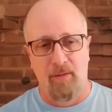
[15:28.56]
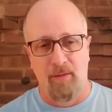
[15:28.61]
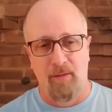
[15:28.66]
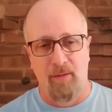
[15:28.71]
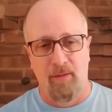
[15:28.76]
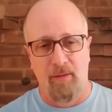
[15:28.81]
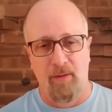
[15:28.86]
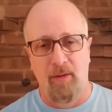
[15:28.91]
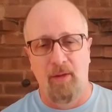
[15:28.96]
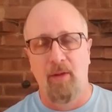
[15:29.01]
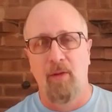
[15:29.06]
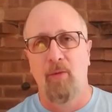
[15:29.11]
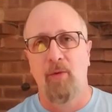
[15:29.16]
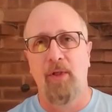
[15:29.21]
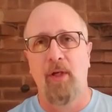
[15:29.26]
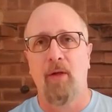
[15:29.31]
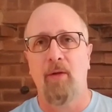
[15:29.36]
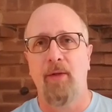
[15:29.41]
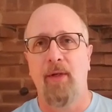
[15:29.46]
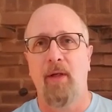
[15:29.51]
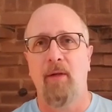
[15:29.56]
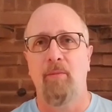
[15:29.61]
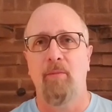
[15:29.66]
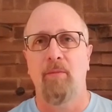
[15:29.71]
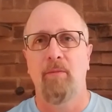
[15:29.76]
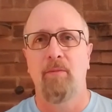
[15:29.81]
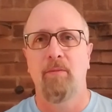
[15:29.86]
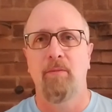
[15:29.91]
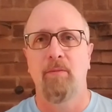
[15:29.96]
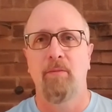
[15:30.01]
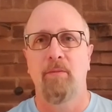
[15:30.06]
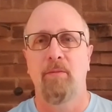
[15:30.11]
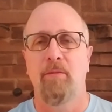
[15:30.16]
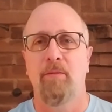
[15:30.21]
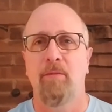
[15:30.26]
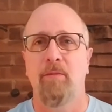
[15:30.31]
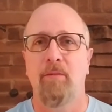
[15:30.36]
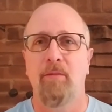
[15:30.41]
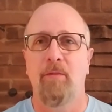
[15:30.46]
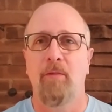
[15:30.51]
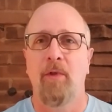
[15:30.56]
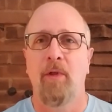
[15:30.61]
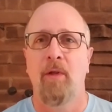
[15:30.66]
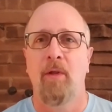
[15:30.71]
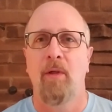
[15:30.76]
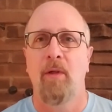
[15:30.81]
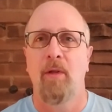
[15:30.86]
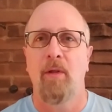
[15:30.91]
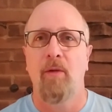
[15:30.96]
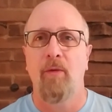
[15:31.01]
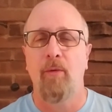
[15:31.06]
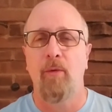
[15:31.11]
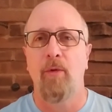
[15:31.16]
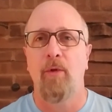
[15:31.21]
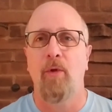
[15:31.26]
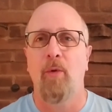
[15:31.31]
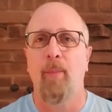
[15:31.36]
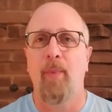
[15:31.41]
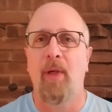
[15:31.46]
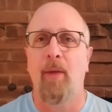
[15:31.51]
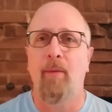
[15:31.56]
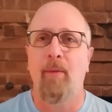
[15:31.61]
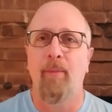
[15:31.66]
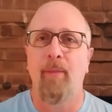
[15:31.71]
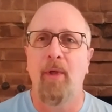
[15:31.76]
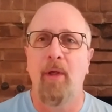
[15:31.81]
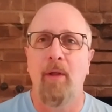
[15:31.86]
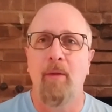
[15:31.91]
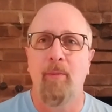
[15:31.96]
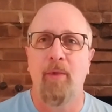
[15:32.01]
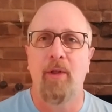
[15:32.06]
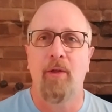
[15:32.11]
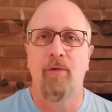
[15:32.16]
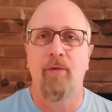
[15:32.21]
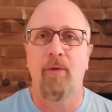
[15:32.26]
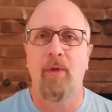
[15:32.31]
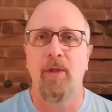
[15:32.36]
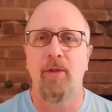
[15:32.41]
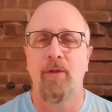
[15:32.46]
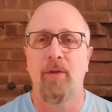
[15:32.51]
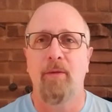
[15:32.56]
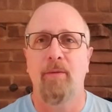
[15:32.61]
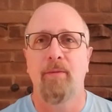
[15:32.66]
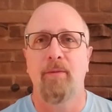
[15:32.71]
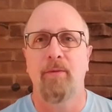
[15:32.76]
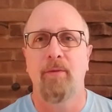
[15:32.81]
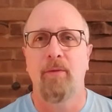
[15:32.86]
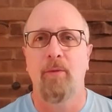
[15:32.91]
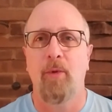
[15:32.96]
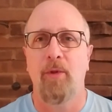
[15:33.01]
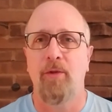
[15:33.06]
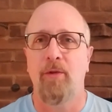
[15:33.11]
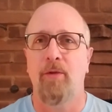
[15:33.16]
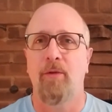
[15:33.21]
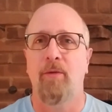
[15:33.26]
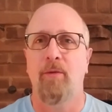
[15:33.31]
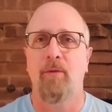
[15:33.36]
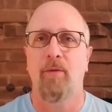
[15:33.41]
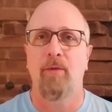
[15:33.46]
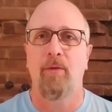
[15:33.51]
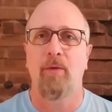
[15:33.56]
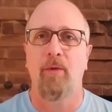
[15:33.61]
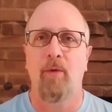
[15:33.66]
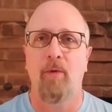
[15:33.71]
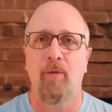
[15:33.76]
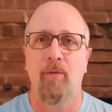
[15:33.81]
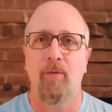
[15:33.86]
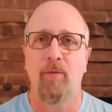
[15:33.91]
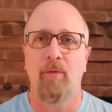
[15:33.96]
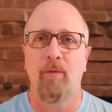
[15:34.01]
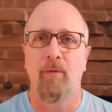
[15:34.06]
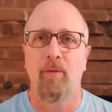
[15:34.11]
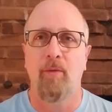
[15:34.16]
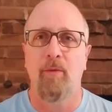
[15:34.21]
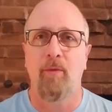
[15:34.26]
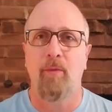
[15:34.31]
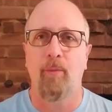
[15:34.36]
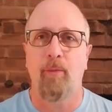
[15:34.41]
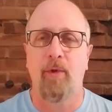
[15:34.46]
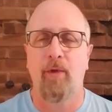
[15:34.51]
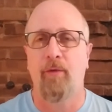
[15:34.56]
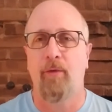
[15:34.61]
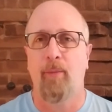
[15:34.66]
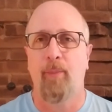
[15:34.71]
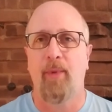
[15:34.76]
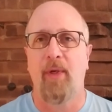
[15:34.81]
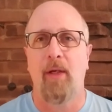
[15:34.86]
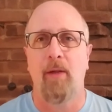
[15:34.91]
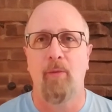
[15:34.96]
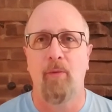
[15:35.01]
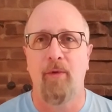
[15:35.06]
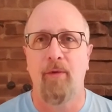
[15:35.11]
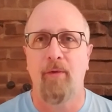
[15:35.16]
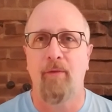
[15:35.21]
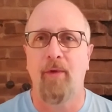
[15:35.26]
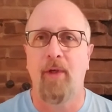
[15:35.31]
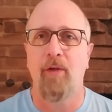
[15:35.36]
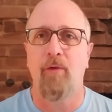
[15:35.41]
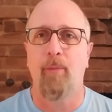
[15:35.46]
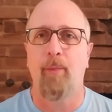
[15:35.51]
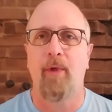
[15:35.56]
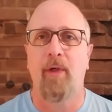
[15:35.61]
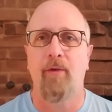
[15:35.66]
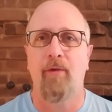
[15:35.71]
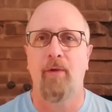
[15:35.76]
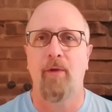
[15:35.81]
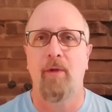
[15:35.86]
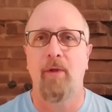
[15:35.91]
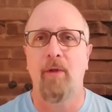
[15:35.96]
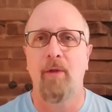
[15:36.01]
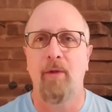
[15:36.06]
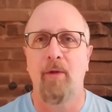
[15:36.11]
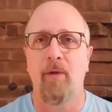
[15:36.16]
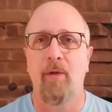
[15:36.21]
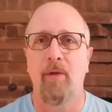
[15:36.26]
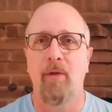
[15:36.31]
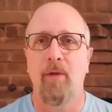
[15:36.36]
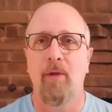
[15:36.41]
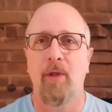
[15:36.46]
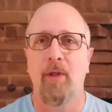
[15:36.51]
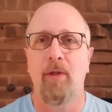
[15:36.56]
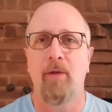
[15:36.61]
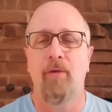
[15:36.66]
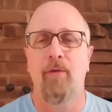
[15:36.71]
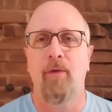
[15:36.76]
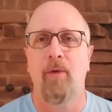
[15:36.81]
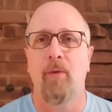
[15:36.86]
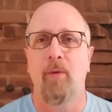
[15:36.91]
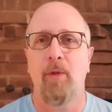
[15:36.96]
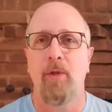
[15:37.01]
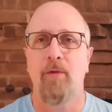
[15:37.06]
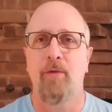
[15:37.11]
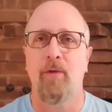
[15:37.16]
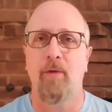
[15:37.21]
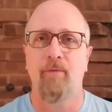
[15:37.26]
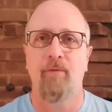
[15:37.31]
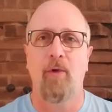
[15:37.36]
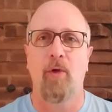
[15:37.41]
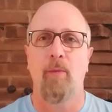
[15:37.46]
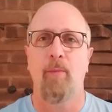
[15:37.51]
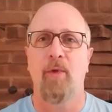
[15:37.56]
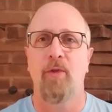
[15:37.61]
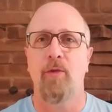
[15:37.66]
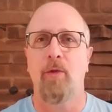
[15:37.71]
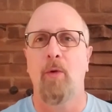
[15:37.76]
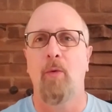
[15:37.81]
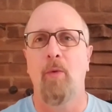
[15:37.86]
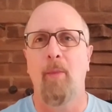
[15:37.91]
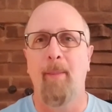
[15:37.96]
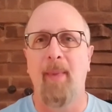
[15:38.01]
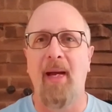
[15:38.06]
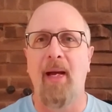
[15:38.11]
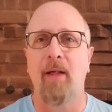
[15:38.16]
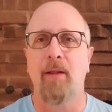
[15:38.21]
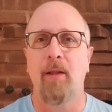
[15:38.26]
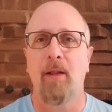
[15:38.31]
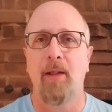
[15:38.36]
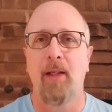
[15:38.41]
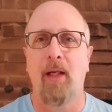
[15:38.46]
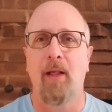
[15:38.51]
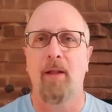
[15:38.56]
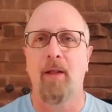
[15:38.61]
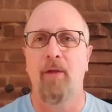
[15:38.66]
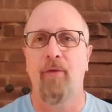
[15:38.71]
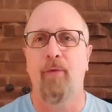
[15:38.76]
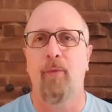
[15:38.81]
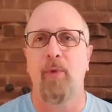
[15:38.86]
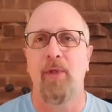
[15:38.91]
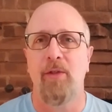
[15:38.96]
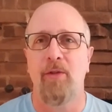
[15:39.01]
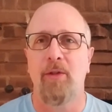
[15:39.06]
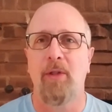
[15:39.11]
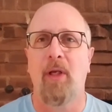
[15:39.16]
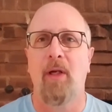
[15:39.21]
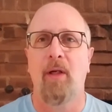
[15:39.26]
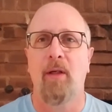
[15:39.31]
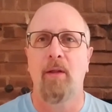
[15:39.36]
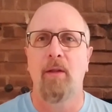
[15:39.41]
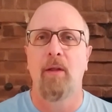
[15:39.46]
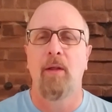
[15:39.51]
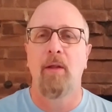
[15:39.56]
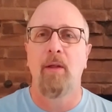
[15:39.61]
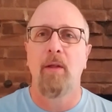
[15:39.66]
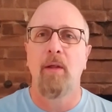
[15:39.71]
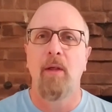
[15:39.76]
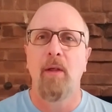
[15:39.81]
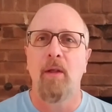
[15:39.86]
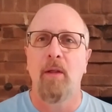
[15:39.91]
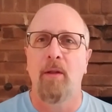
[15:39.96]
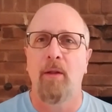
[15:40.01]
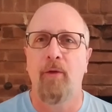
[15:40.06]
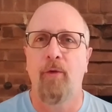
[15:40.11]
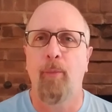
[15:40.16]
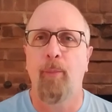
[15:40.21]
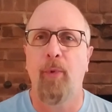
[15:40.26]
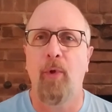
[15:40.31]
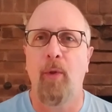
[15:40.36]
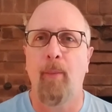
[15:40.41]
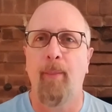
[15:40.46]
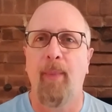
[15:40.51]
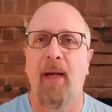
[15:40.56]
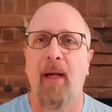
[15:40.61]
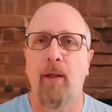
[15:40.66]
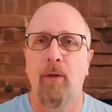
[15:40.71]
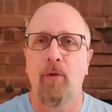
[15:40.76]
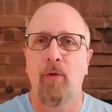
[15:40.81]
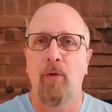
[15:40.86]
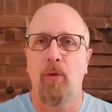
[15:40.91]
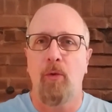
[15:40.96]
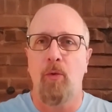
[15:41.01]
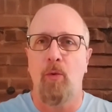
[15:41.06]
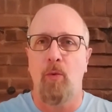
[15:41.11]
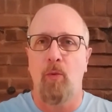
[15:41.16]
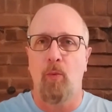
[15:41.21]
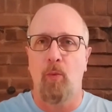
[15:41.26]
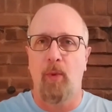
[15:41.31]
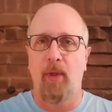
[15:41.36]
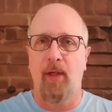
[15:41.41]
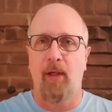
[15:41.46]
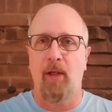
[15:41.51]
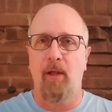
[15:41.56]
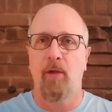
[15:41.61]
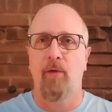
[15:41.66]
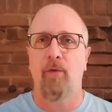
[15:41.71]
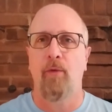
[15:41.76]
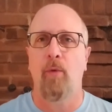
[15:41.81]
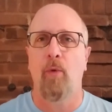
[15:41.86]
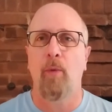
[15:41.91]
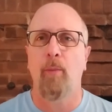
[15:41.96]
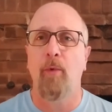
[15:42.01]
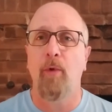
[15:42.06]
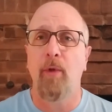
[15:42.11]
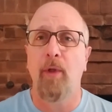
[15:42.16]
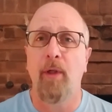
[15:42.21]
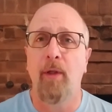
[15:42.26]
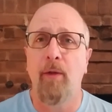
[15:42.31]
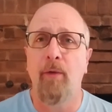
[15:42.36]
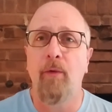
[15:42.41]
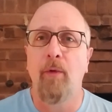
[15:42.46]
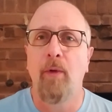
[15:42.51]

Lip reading: it was held up through the Obama administration, which, President Biden was the vice president under, and so he's very much going back to that. Let's reset it. Let's put it back to what his normal is.